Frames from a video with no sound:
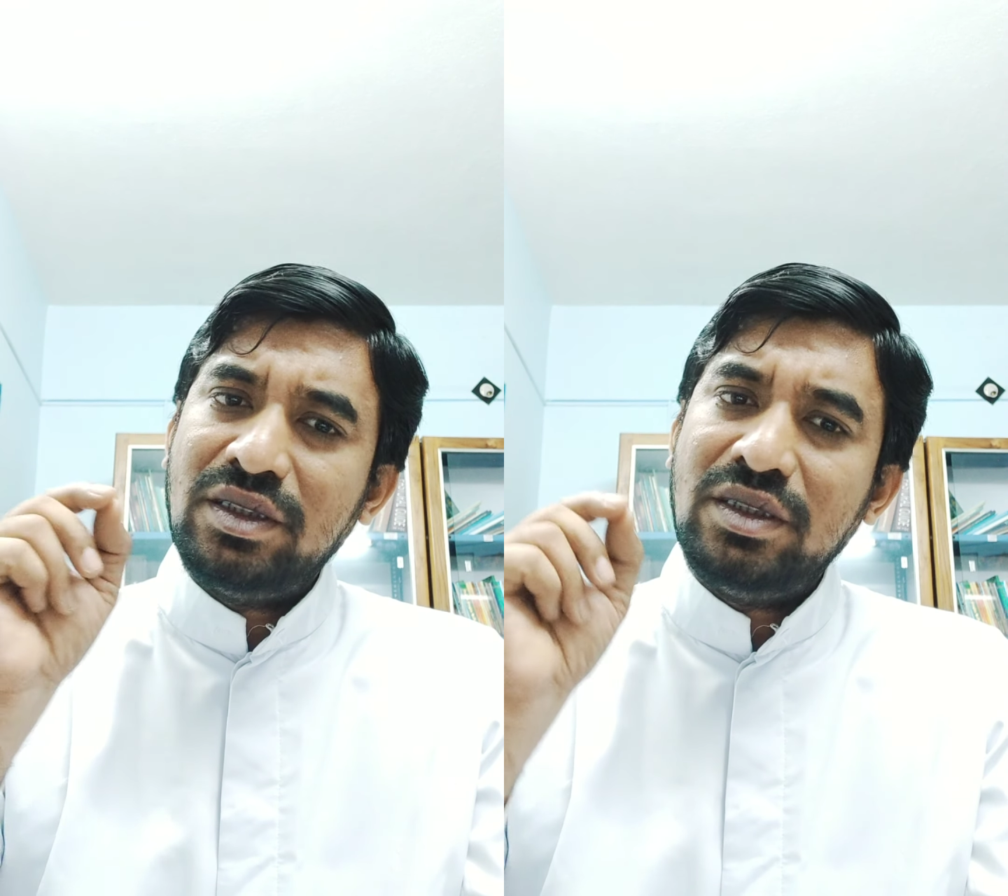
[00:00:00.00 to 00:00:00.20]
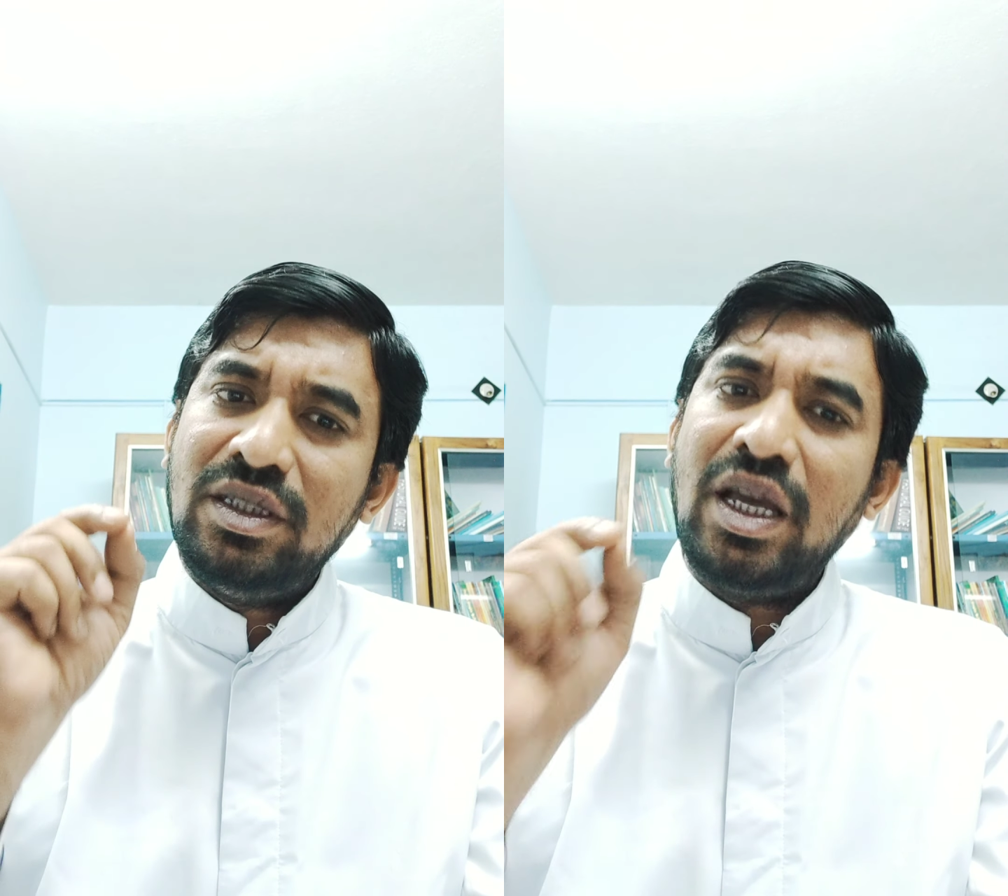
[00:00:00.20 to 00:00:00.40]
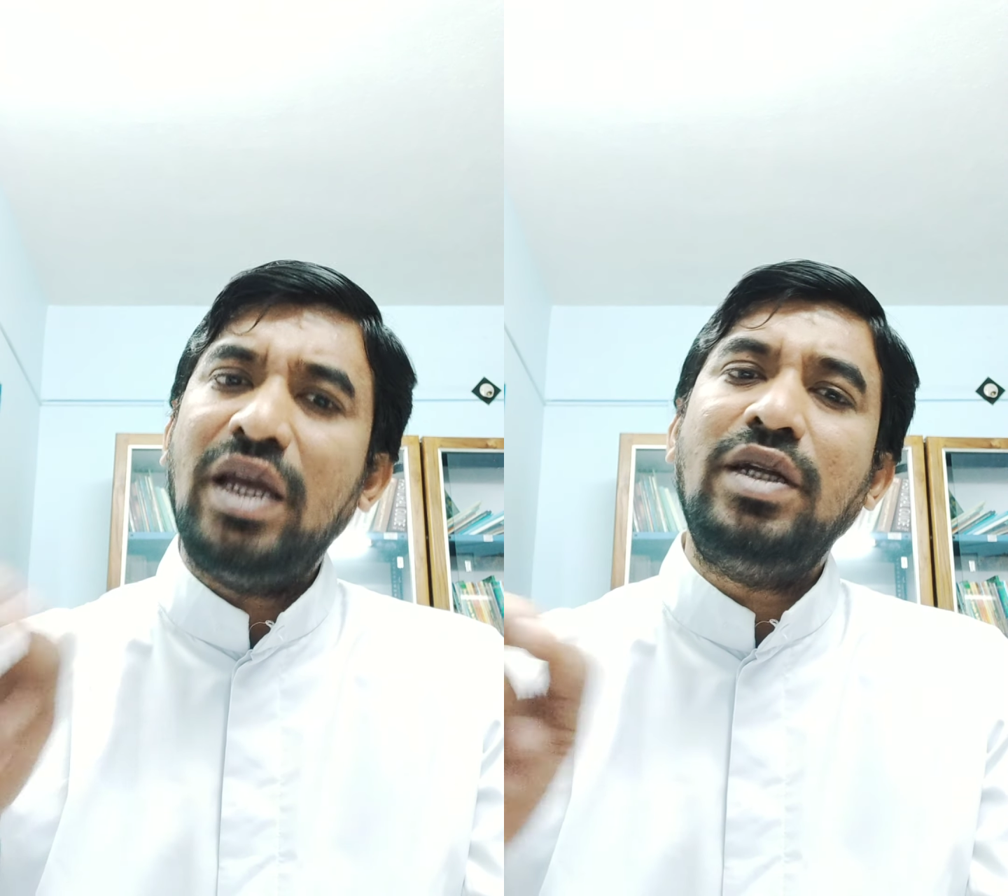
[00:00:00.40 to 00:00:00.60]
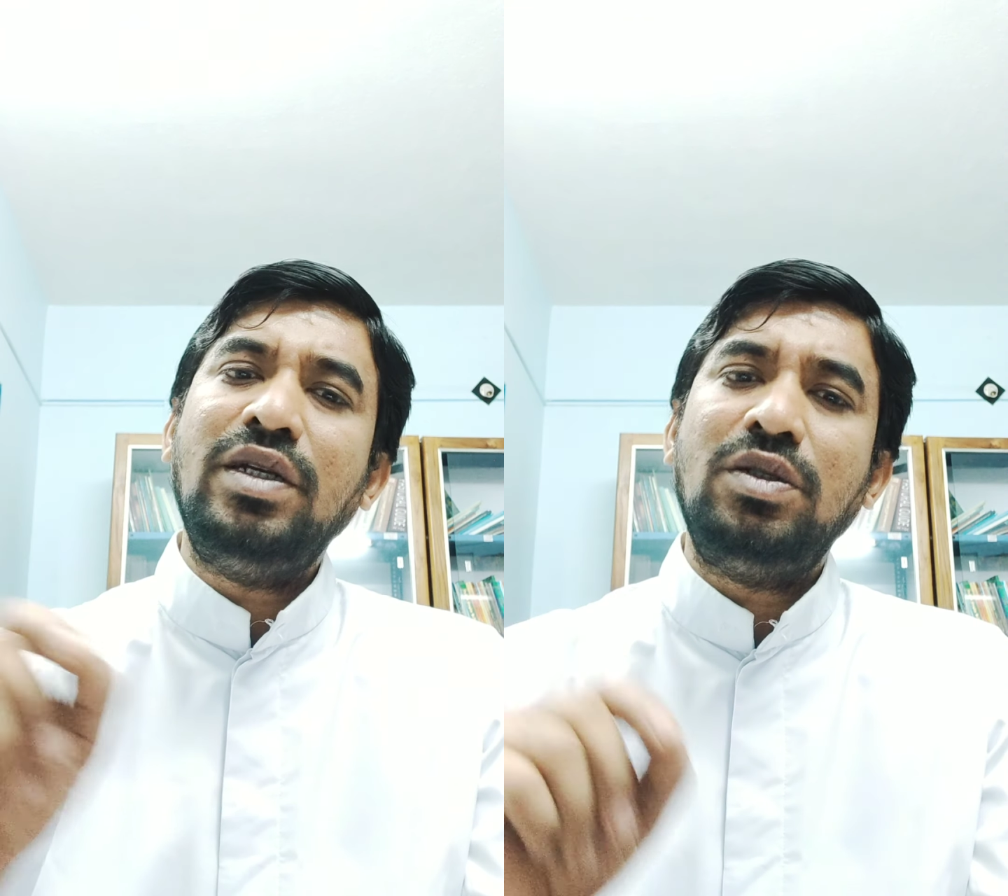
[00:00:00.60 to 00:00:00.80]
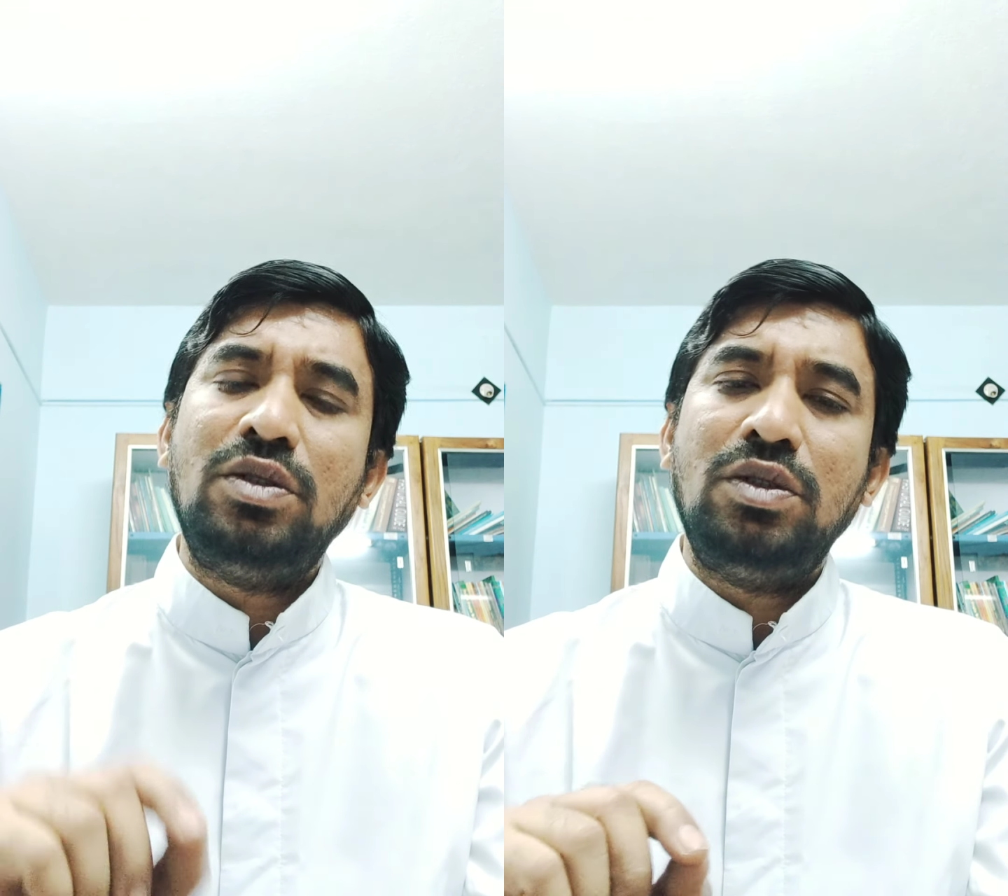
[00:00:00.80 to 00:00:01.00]

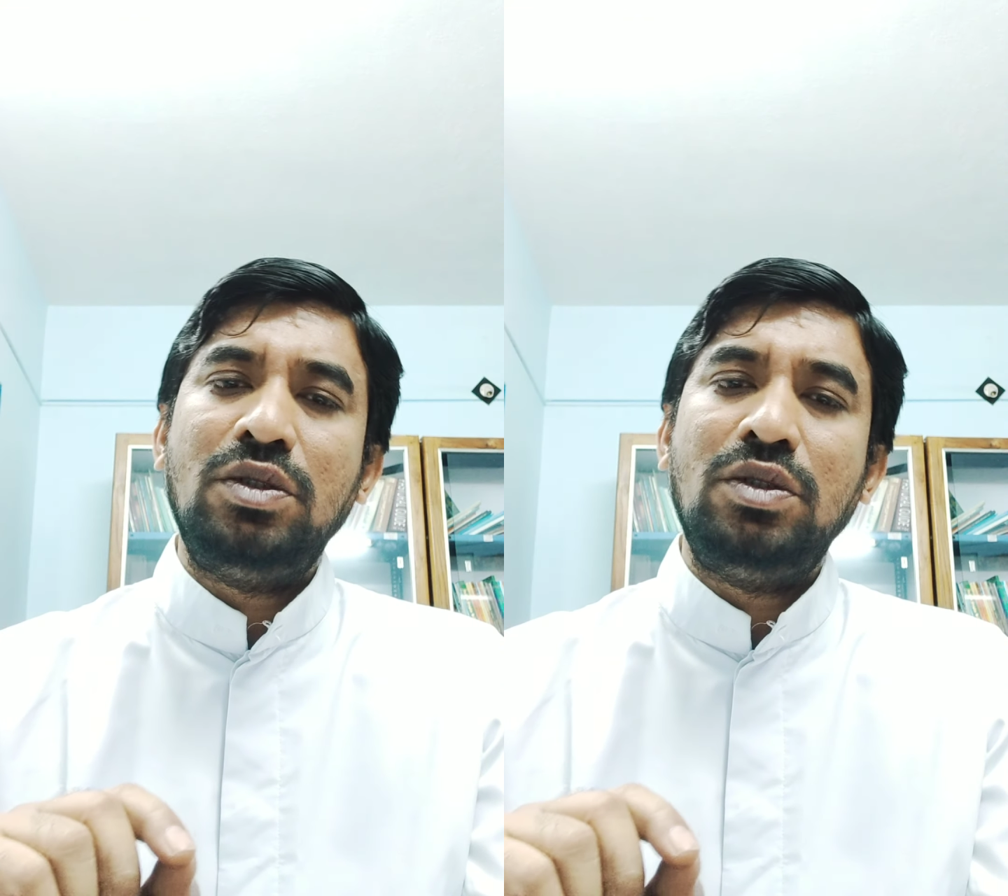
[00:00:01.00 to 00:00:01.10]
they